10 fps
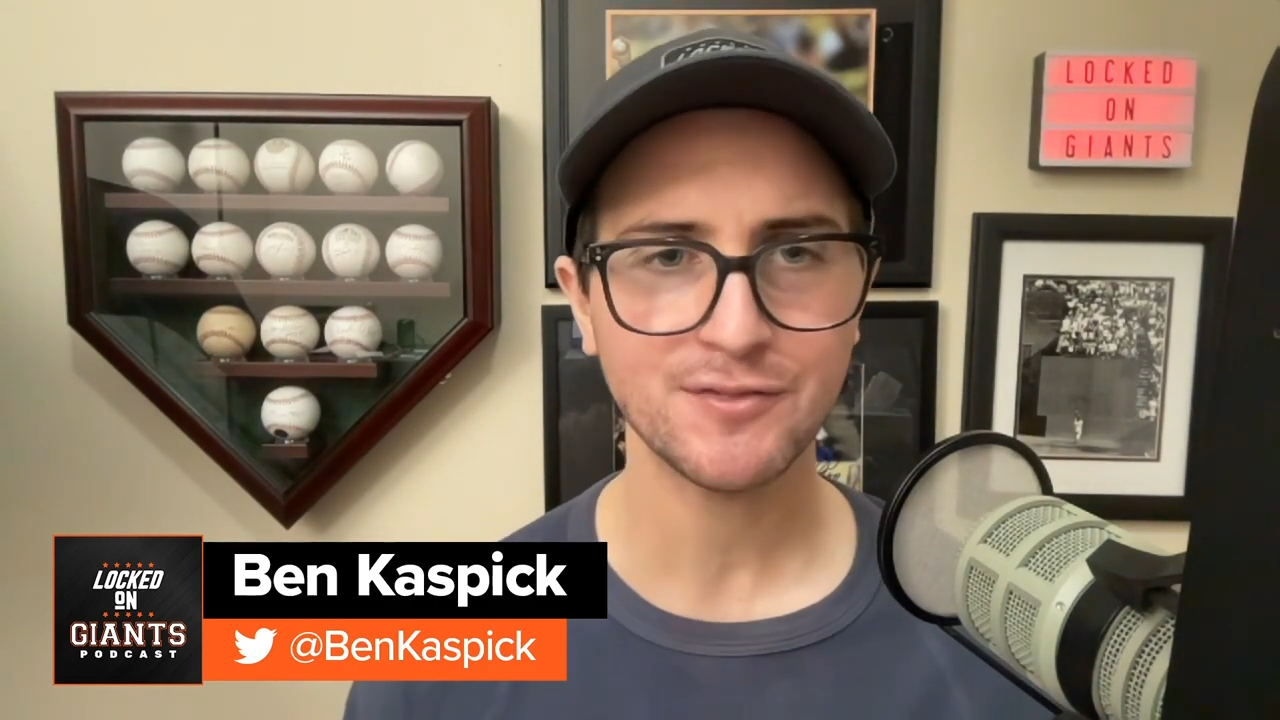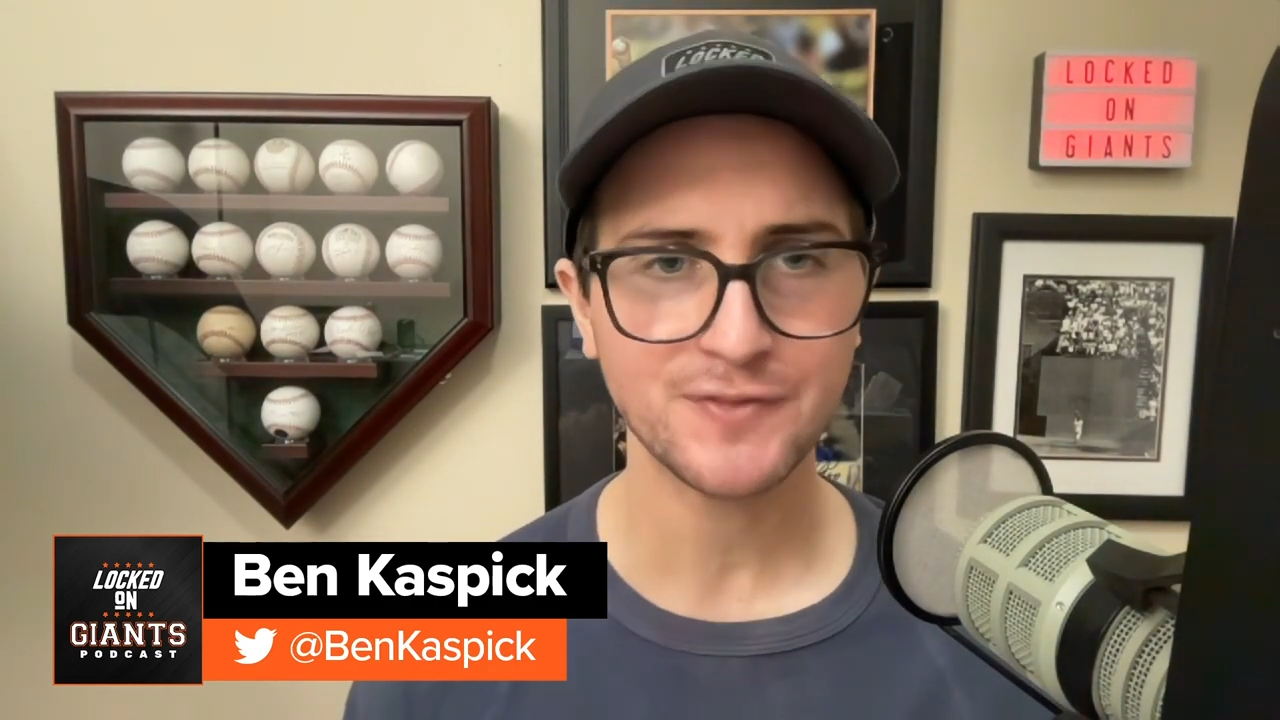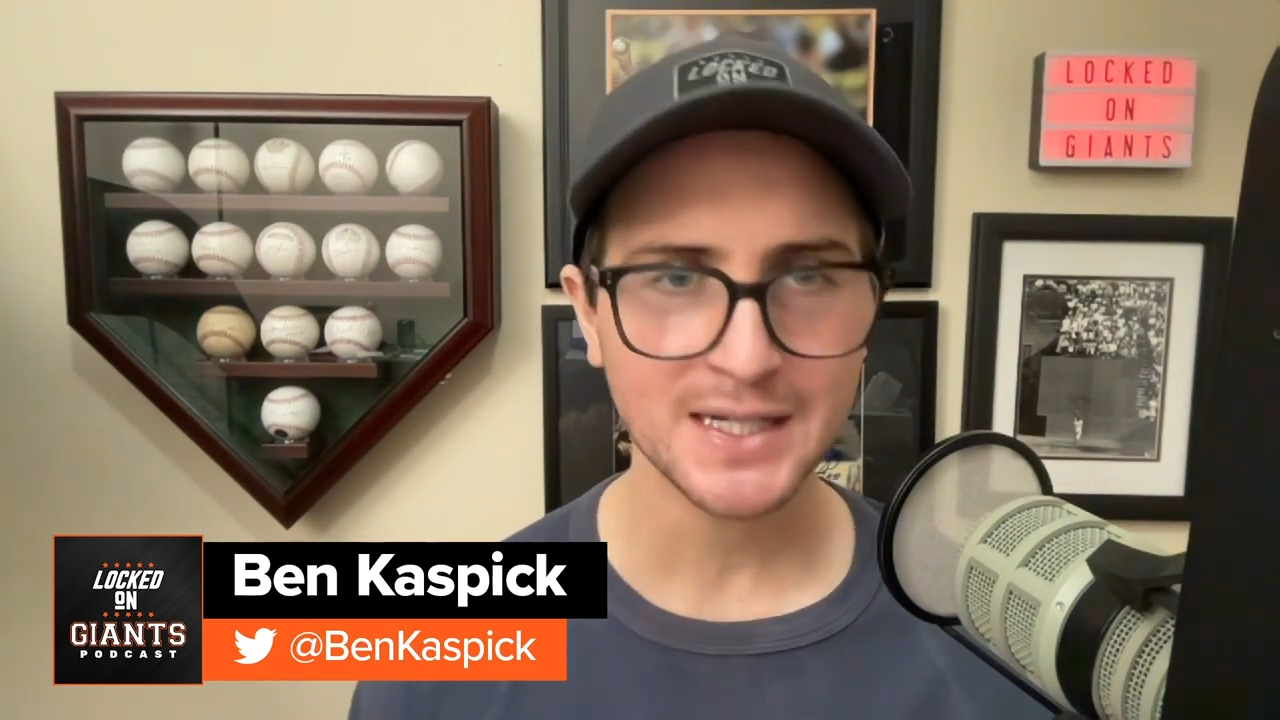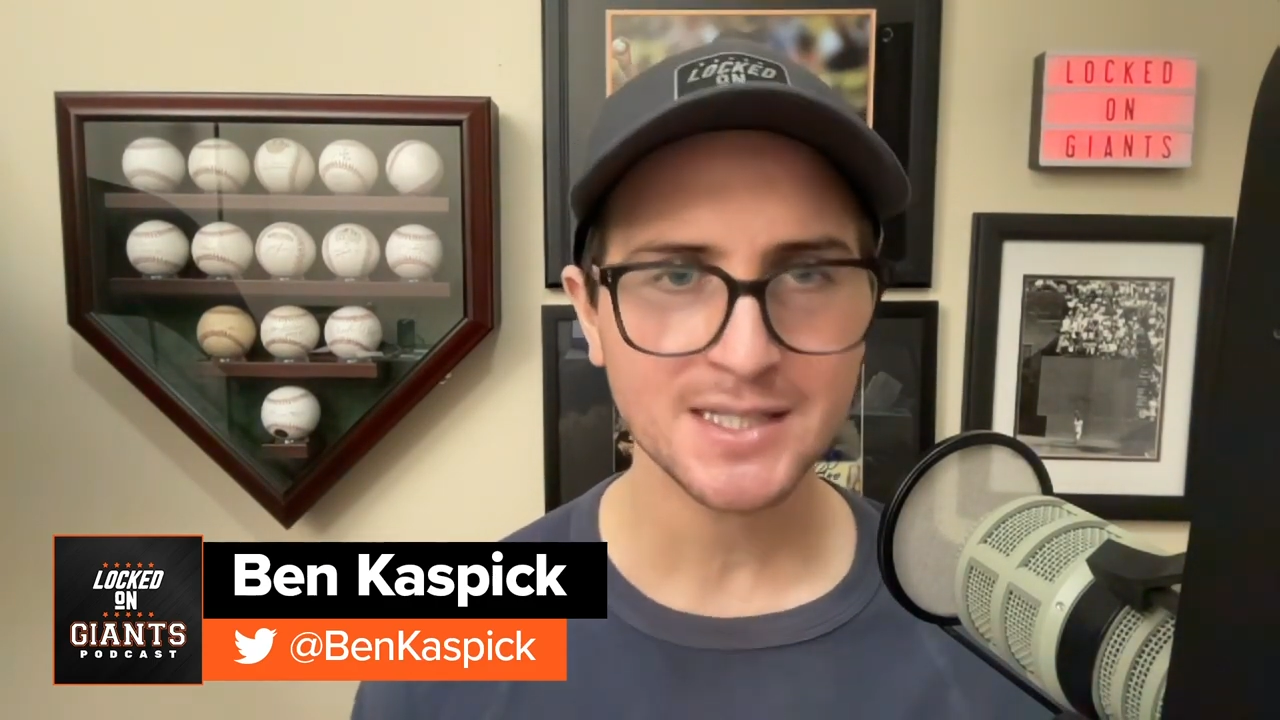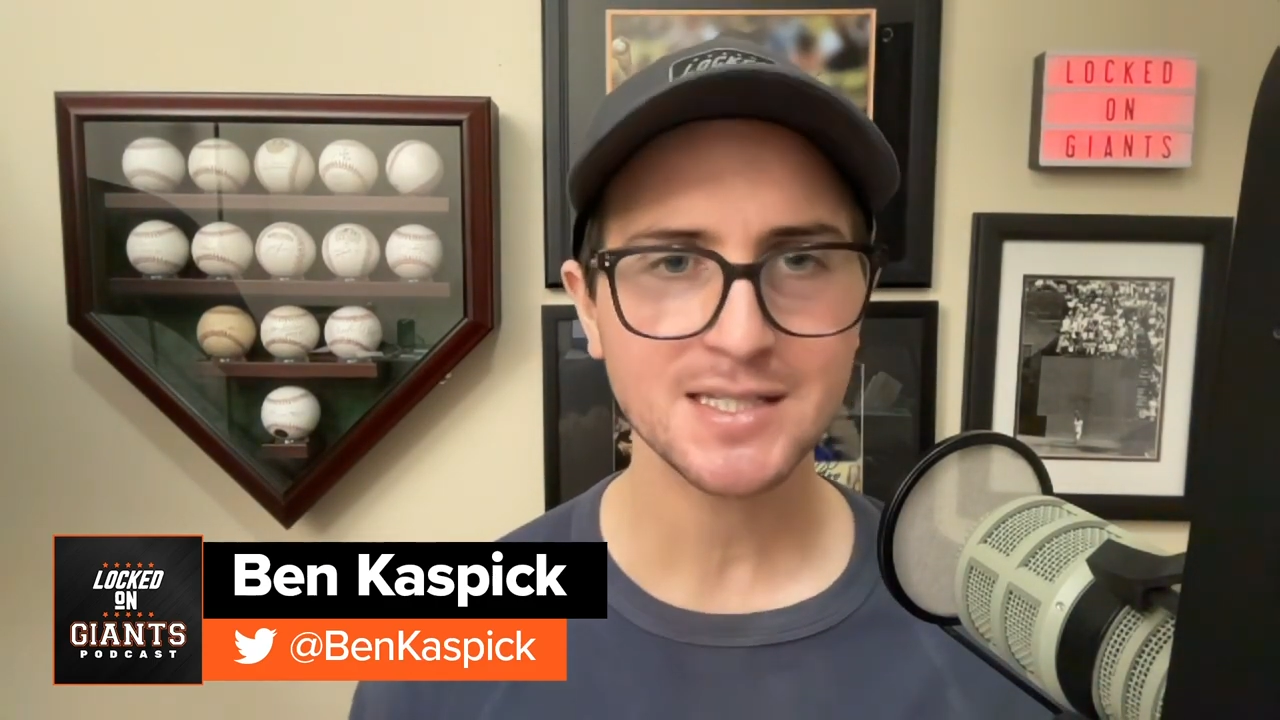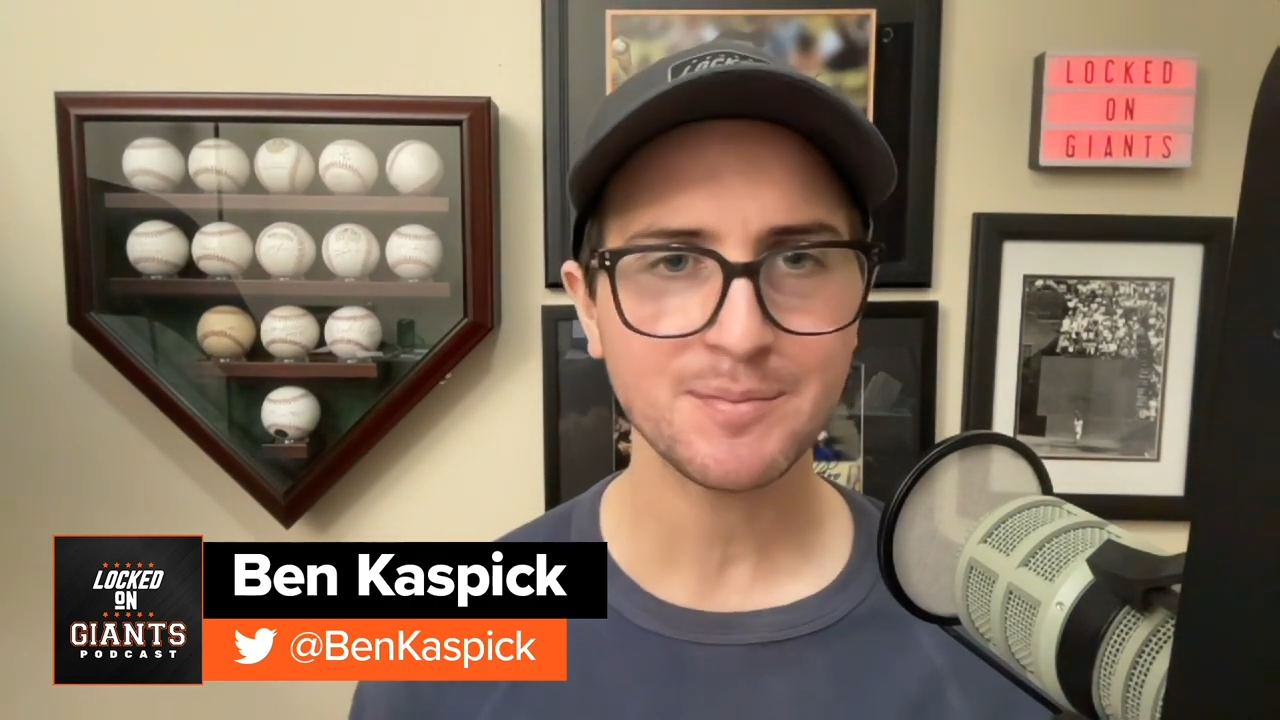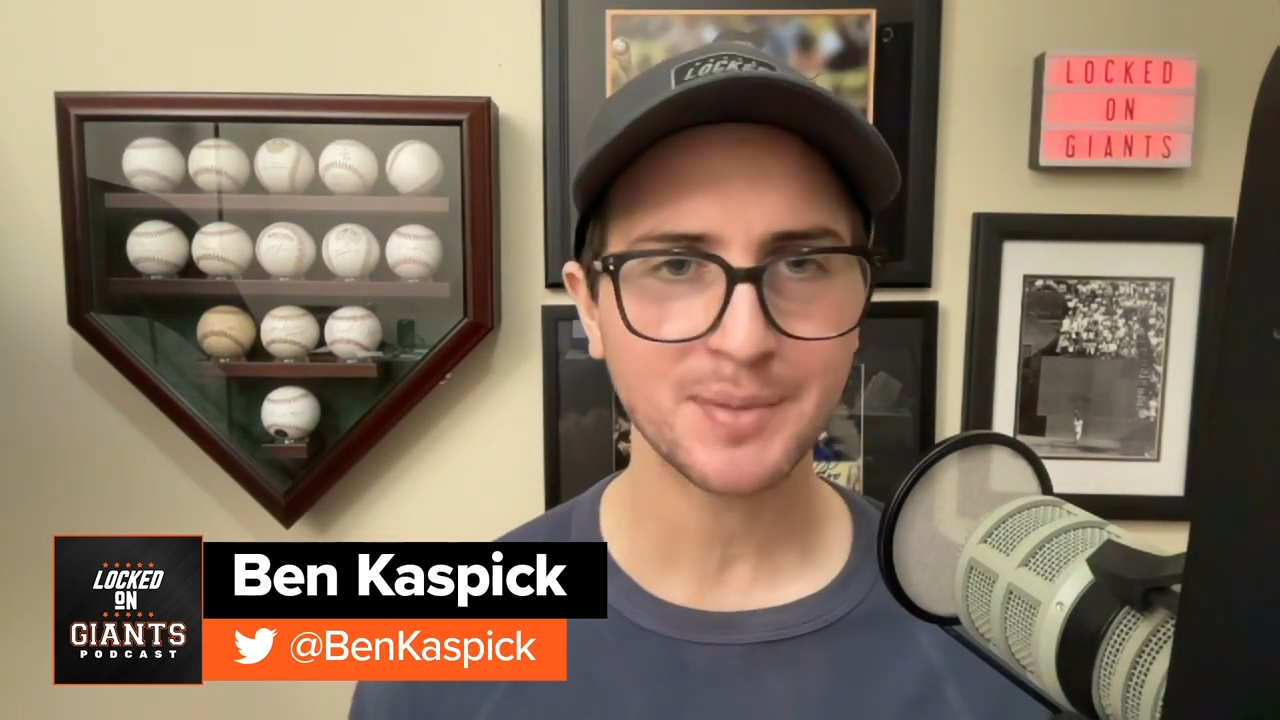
fantasy